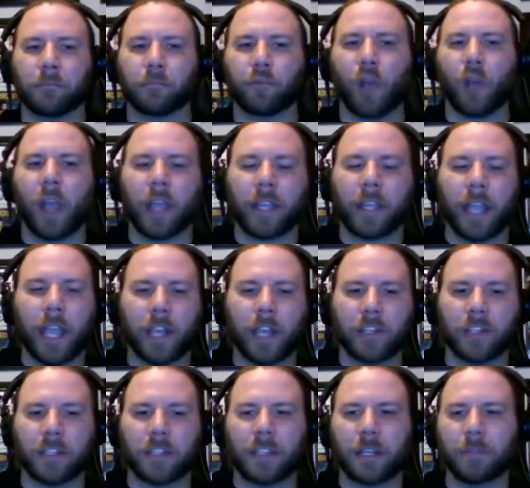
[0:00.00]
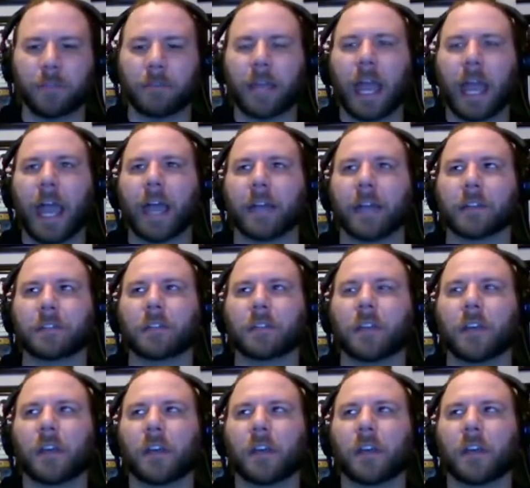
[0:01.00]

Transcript: Brian Cage and Team Taz,